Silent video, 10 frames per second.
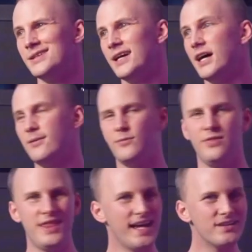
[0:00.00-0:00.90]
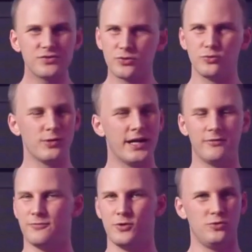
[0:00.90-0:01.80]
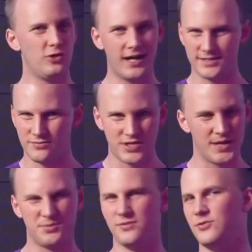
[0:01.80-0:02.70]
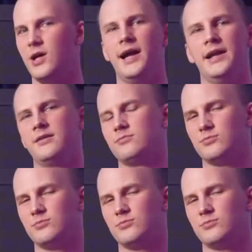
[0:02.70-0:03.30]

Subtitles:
That is great for lots of types of lighting,